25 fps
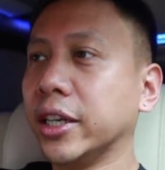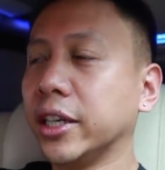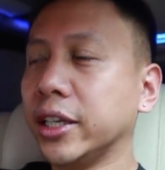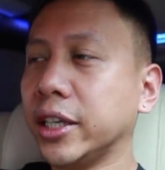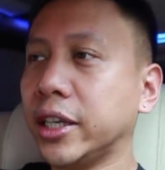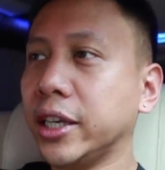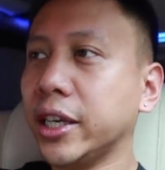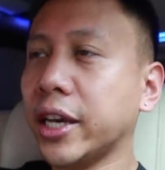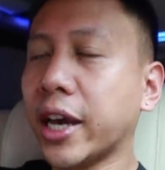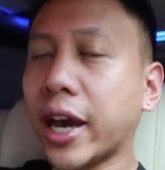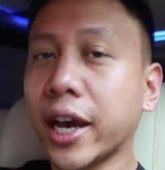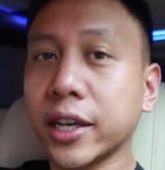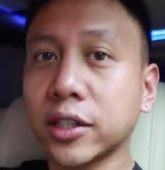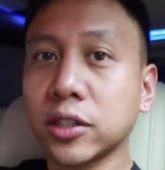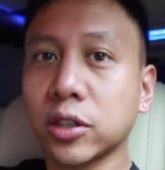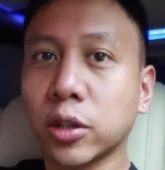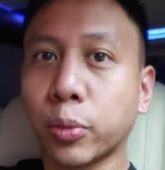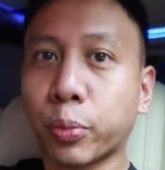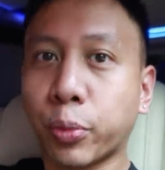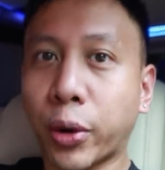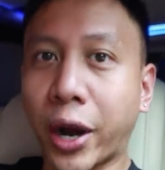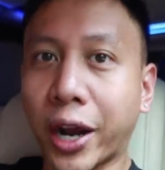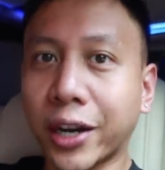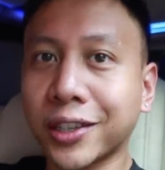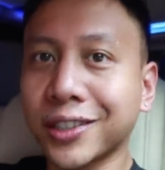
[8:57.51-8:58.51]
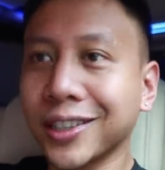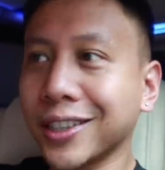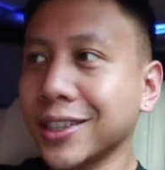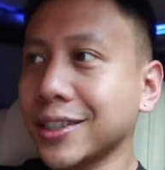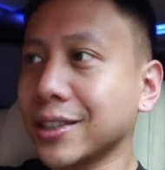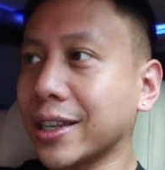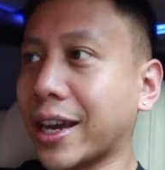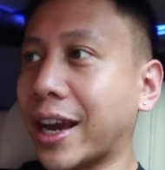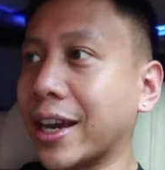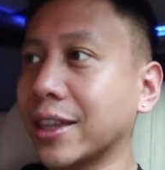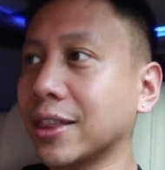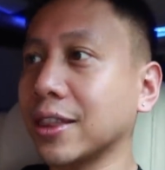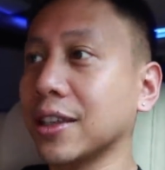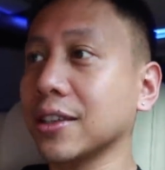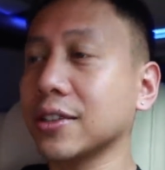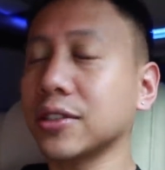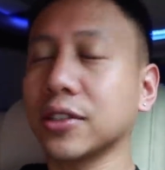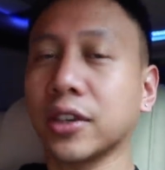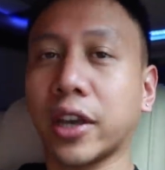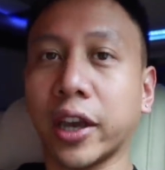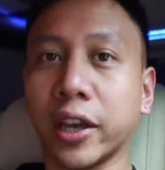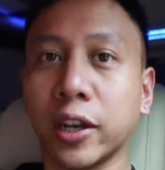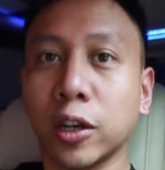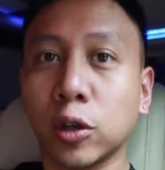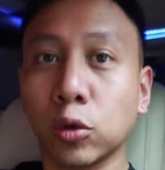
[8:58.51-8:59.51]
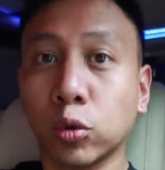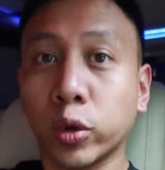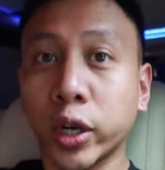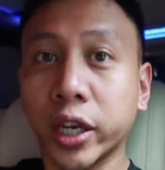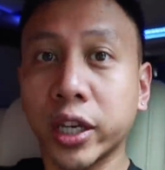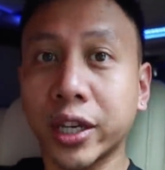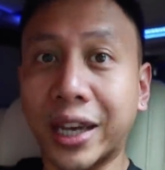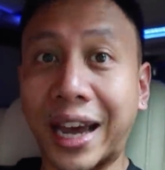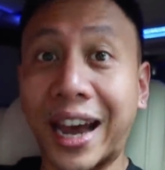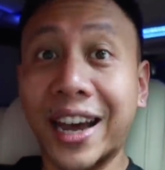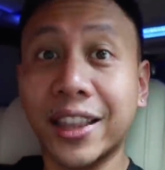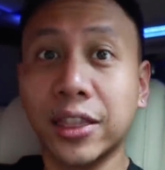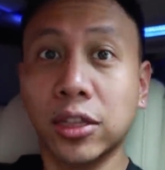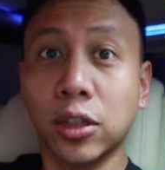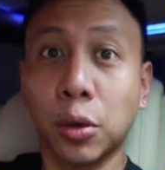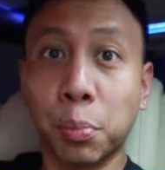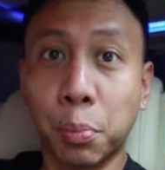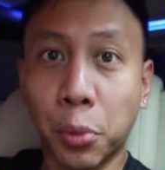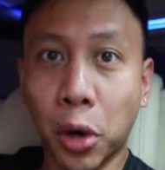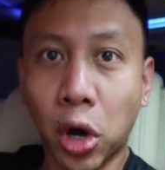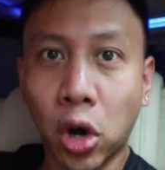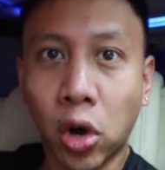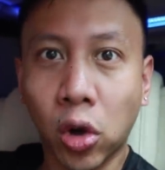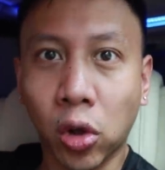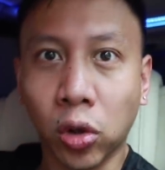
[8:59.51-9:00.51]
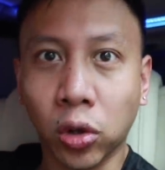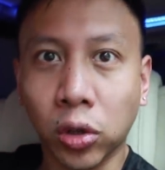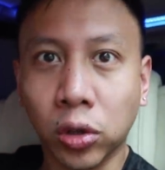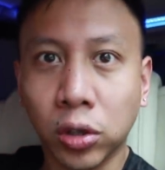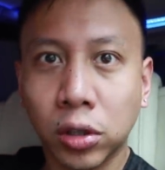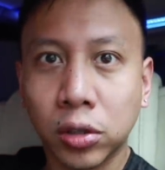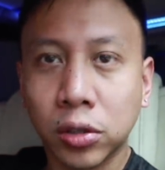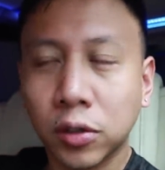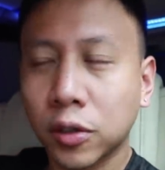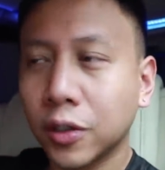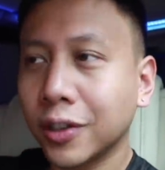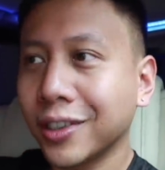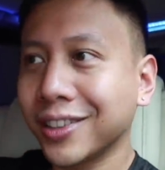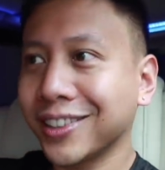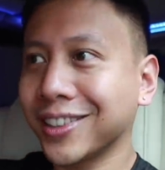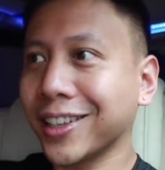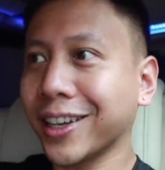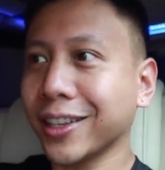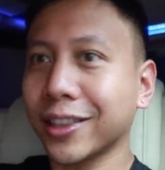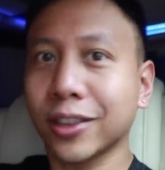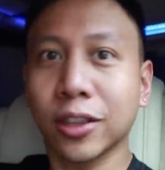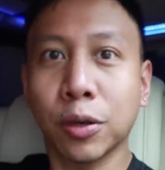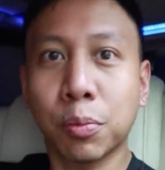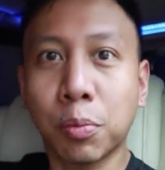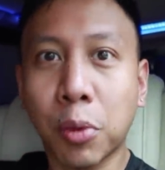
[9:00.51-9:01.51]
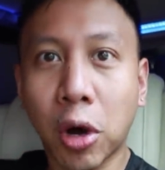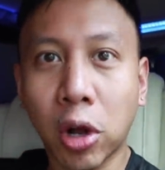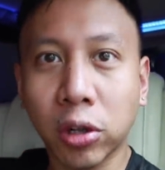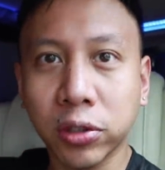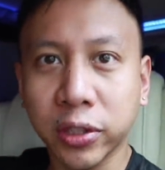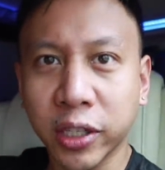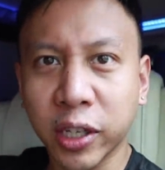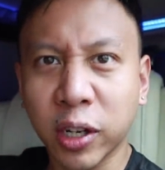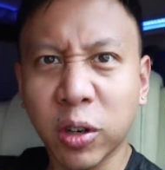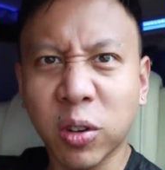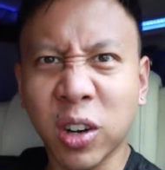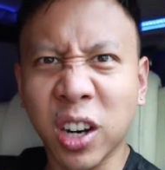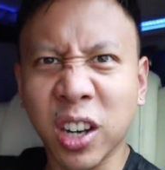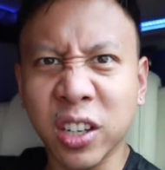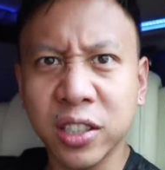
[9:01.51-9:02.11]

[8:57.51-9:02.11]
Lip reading: he has to practice at the skating rink at the mall. Like, the mall near